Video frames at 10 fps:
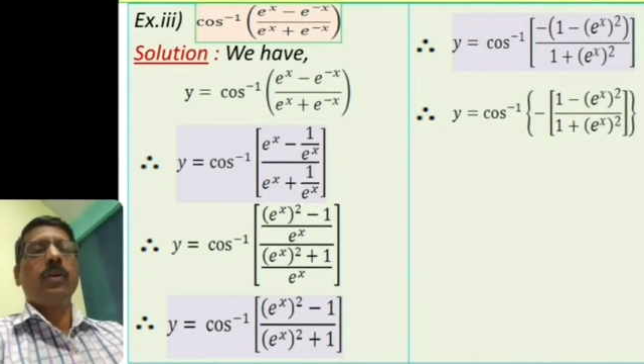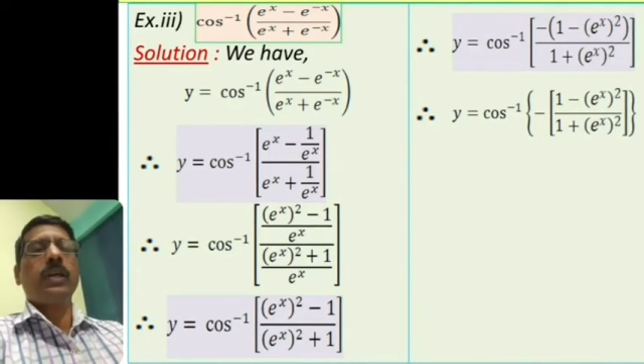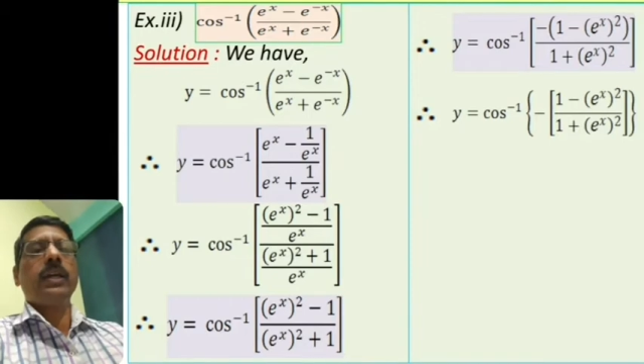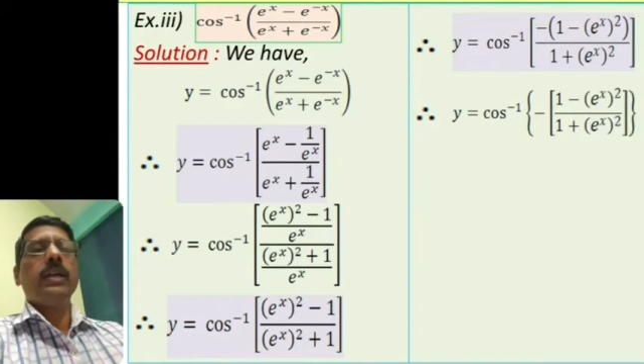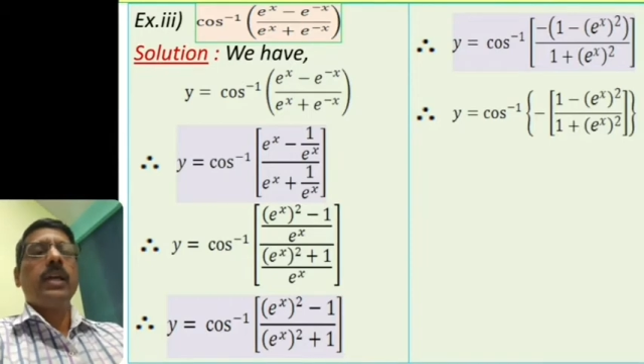
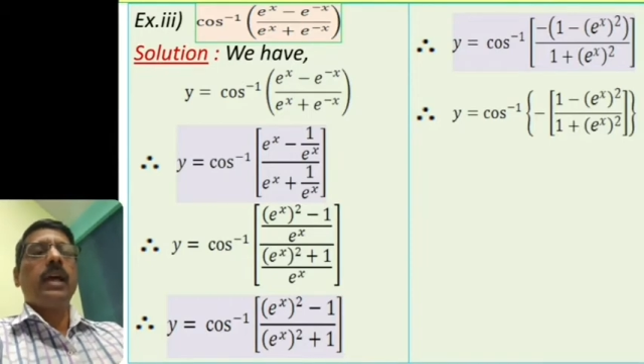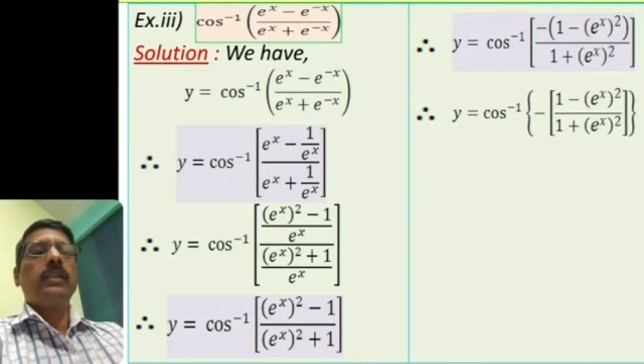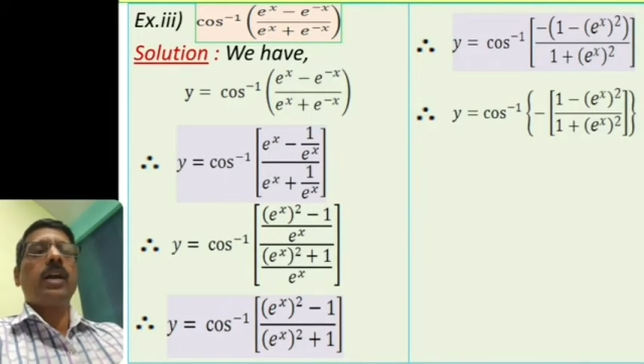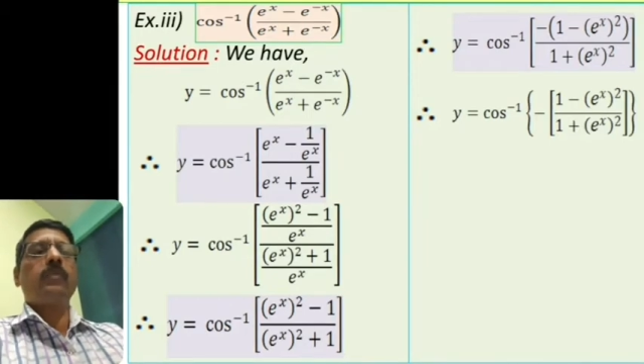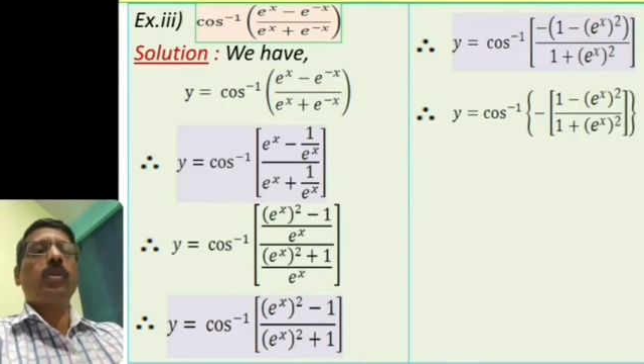Okay,
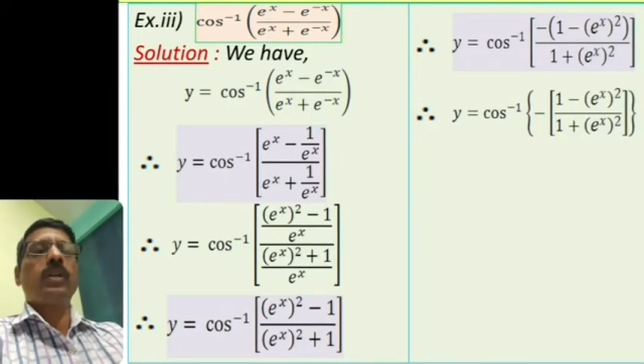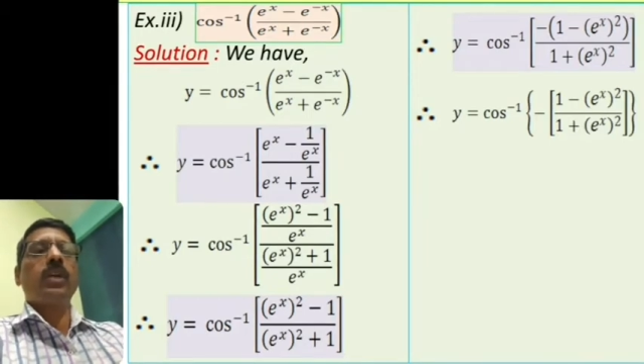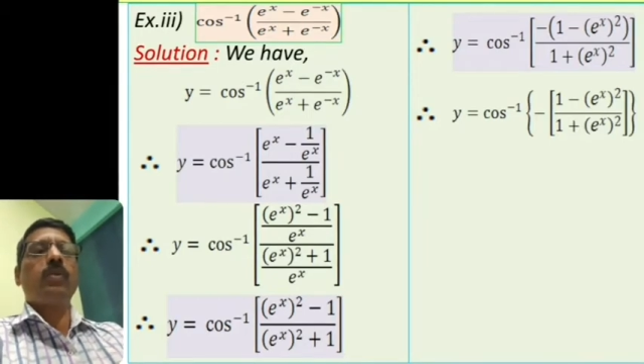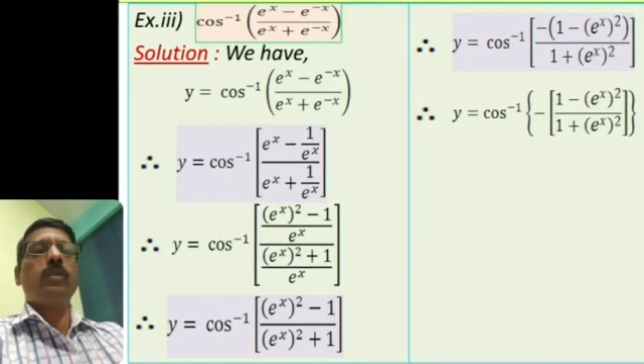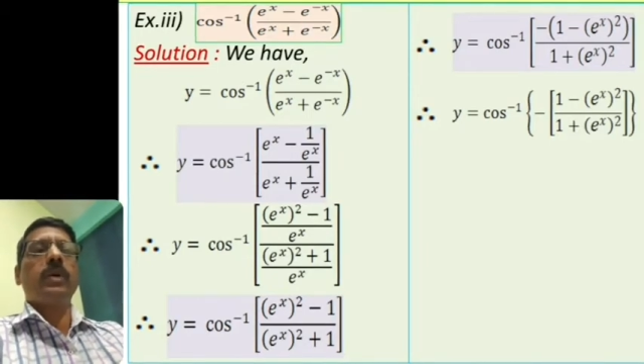and therefore the
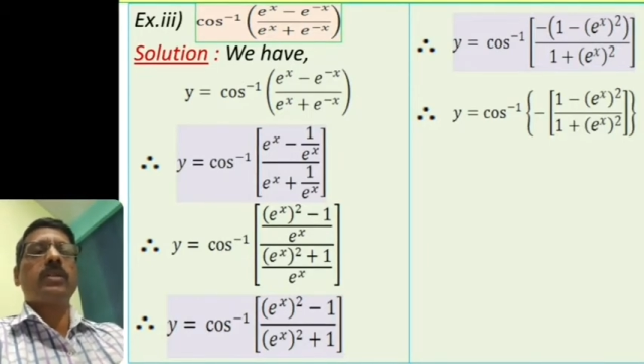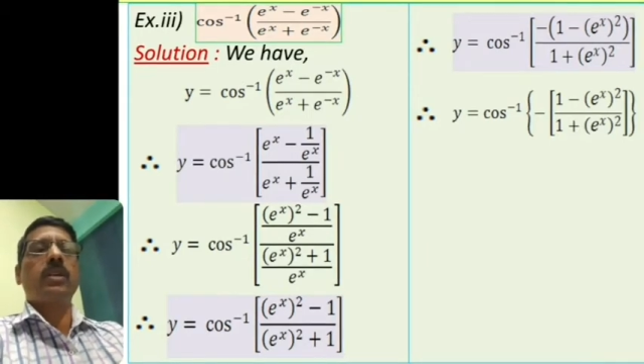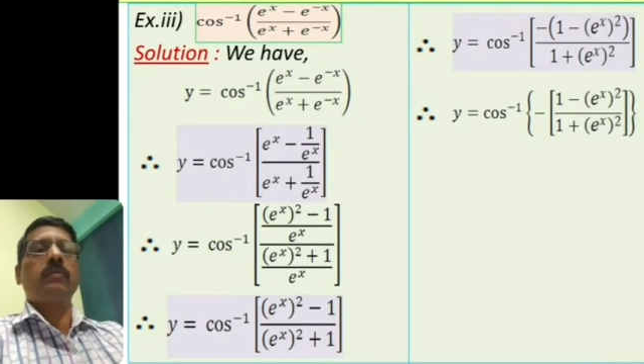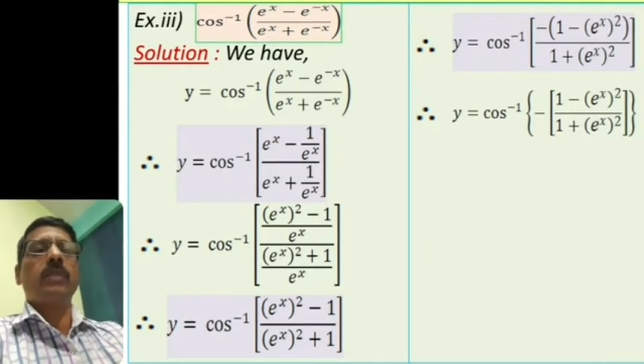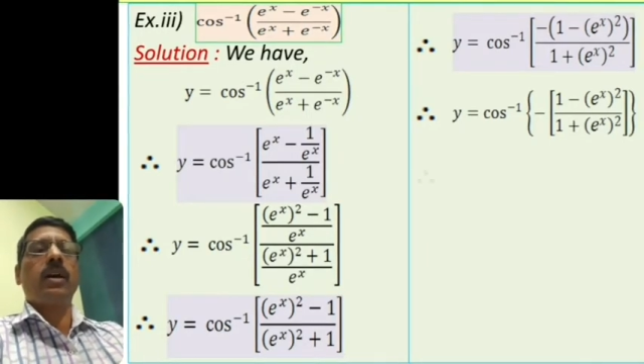given
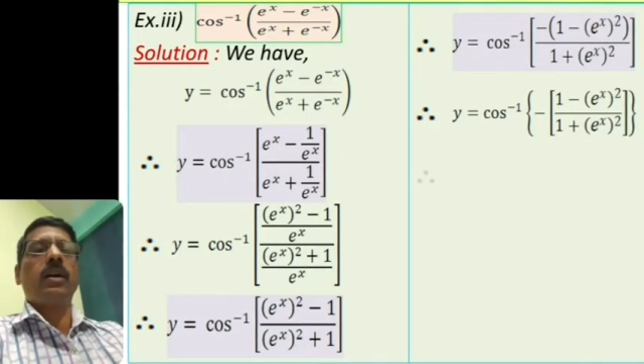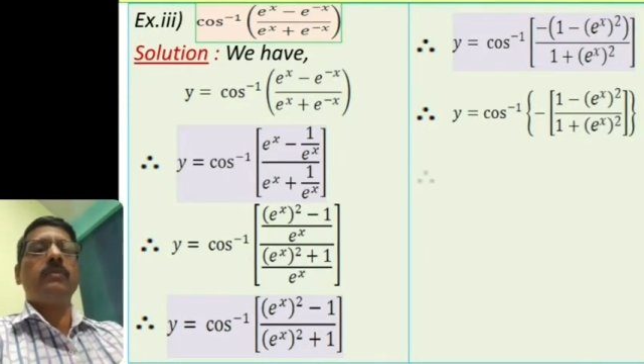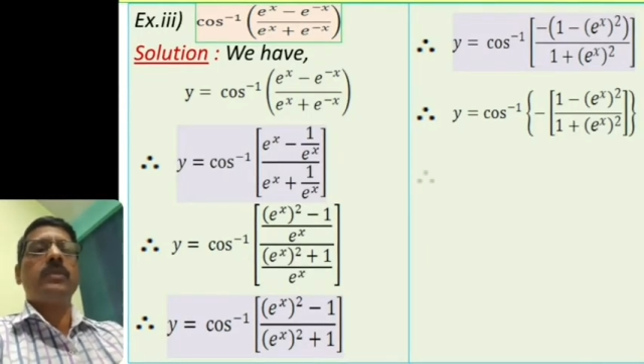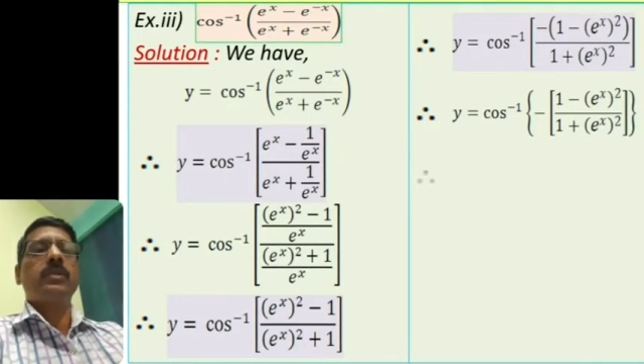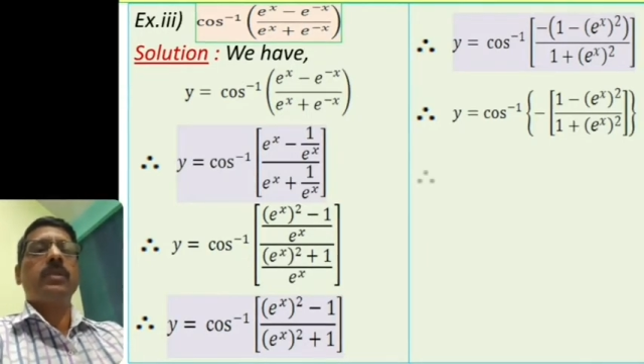function
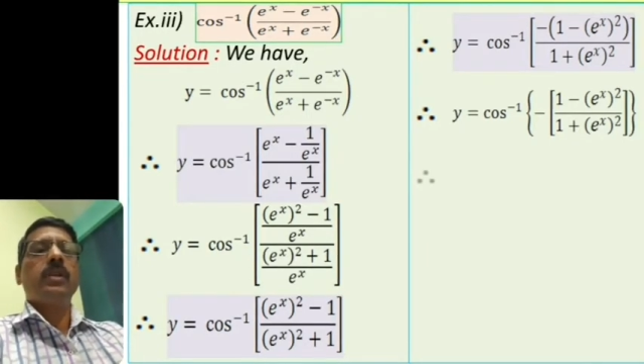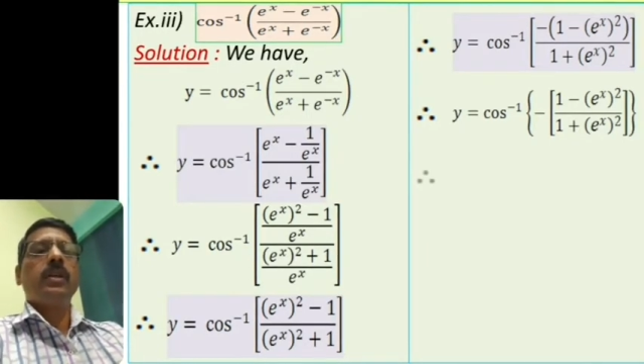becomes,